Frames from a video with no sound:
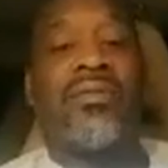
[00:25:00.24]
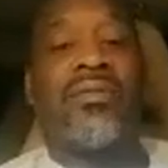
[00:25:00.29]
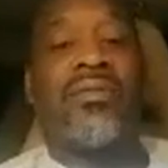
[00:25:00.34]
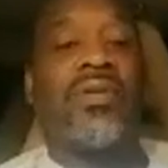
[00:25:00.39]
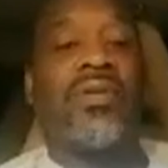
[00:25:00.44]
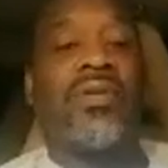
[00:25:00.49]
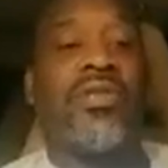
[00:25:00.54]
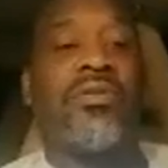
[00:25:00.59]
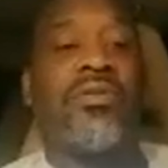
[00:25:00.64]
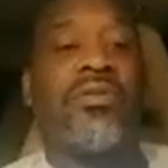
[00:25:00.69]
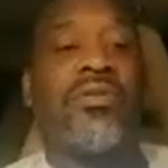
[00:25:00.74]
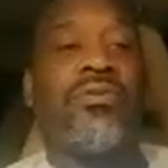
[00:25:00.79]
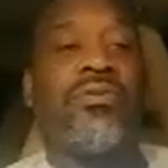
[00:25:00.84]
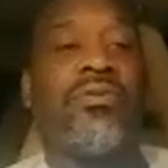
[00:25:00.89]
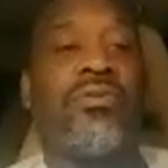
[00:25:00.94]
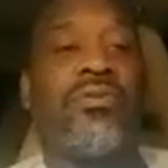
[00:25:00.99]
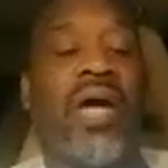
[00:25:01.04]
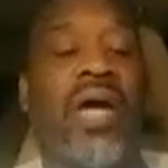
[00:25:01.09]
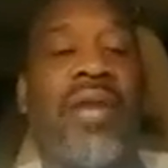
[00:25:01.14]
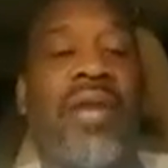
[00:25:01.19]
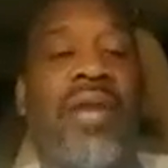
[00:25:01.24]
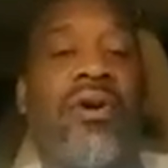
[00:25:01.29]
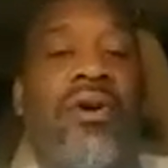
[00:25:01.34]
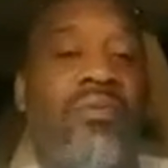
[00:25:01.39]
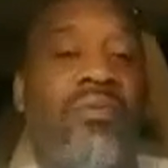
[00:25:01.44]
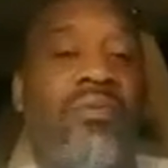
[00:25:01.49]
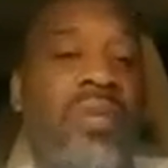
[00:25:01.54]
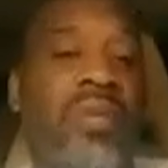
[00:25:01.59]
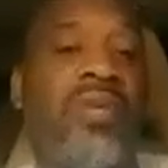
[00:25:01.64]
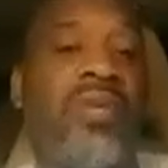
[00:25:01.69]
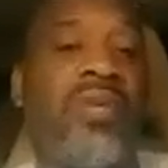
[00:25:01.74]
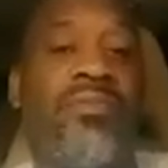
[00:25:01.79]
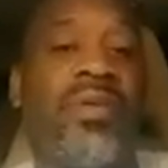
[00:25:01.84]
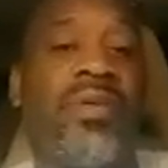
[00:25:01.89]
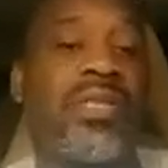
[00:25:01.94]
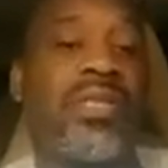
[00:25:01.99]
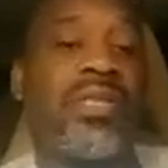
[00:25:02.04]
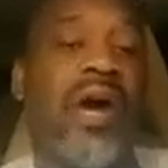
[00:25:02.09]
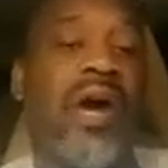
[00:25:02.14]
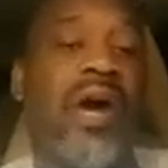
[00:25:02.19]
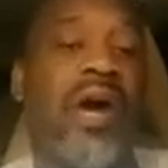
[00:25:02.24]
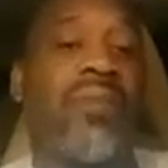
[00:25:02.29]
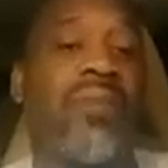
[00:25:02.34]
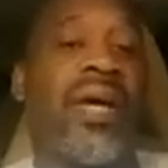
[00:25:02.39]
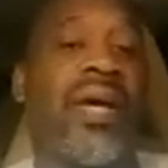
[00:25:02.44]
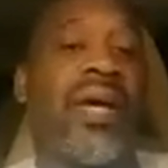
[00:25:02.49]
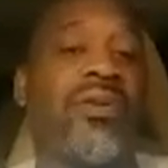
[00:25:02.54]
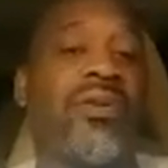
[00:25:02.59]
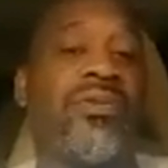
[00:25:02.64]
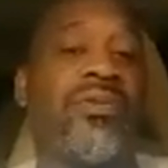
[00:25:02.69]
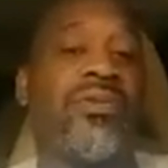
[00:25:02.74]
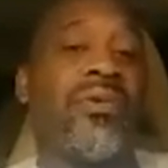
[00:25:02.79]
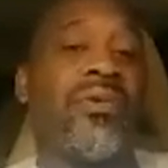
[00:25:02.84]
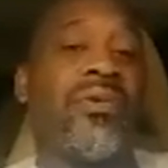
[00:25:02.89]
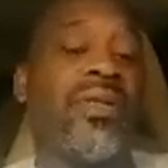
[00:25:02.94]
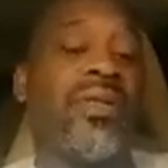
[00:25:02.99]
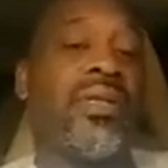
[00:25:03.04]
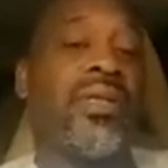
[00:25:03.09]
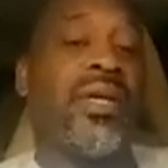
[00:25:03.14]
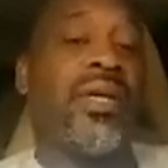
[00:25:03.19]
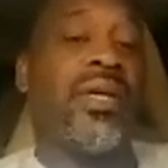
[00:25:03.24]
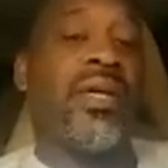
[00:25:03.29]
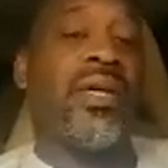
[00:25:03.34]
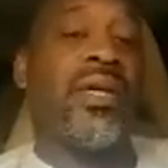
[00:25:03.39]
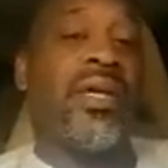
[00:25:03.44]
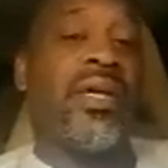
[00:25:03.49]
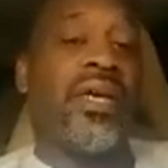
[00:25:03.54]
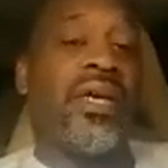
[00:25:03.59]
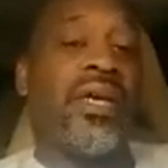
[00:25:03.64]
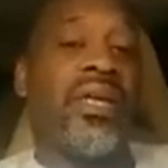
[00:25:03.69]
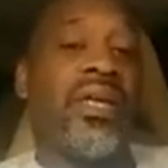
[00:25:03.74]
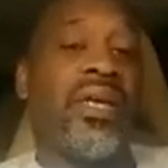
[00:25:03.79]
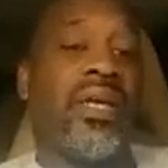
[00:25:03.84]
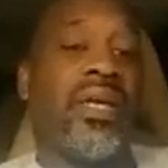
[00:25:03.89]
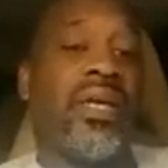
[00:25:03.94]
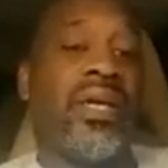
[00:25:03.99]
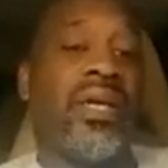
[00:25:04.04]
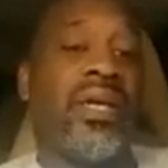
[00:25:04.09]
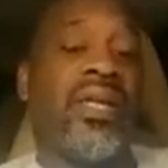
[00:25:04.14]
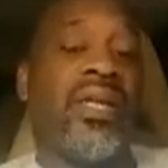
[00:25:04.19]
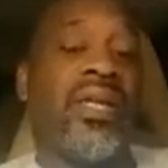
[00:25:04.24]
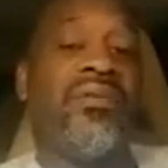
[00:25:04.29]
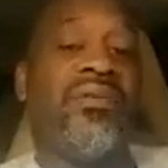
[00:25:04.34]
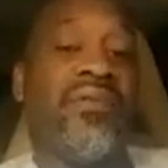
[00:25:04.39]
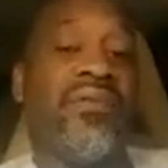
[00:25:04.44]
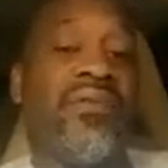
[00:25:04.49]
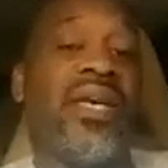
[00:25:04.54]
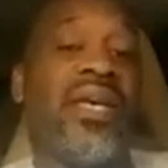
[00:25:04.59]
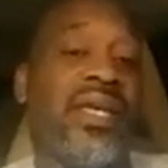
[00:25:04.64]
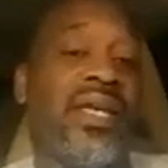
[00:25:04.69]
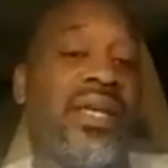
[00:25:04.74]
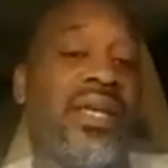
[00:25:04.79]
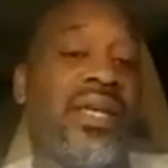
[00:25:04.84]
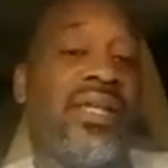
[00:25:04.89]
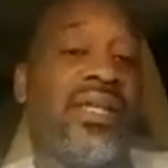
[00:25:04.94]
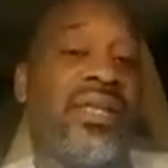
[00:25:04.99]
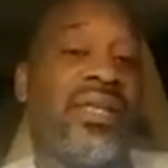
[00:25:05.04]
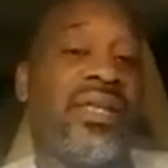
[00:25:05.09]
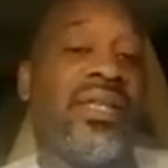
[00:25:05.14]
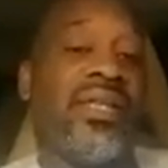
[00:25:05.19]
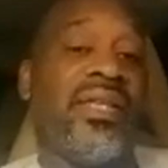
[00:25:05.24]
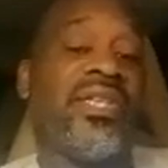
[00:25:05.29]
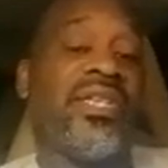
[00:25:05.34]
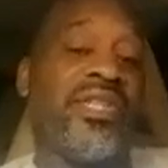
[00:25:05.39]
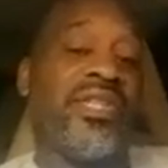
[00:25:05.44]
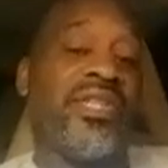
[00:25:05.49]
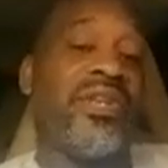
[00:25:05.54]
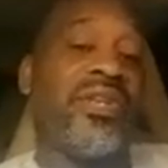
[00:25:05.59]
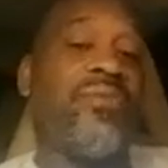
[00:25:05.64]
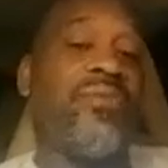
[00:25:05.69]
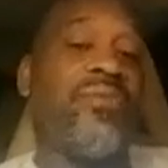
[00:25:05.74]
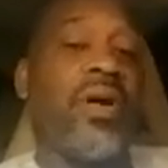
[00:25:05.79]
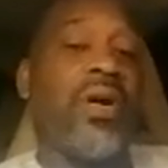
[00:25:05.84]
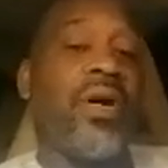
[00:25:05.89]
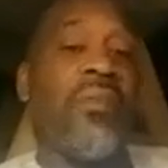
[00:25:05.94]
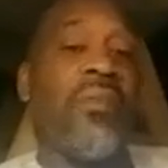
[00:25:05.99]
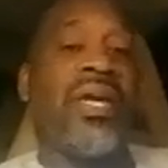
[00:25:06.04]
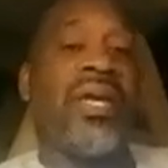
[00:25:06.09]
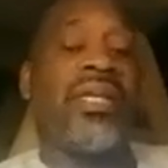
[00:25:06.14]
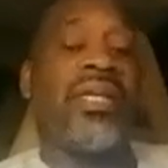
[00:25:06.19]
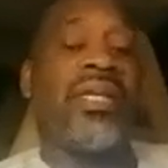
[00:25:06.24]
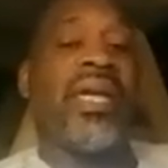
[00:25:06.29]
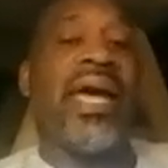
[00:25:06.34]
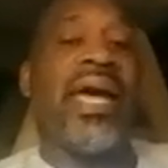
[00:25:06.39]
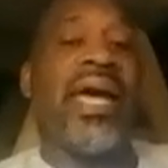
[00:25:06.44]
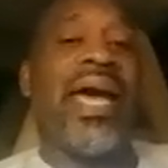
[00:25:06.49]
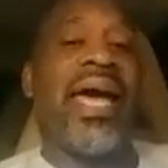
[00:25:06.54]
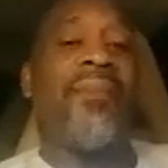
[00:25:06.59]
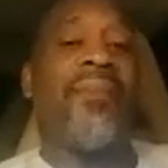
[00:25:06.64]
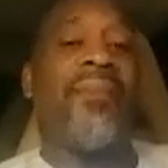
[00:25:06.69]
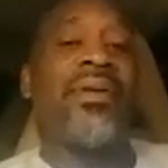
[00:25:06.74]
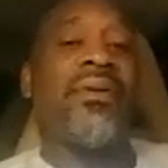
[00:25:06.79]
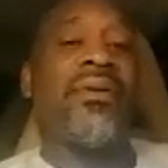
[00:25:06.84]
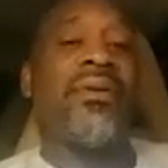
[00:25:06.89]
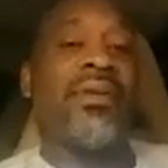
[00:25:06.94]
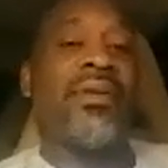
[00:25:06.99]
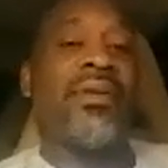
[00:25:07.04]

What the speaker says: with you. I know me and you've been talking about doing an event this year, and we're gonna make that happen.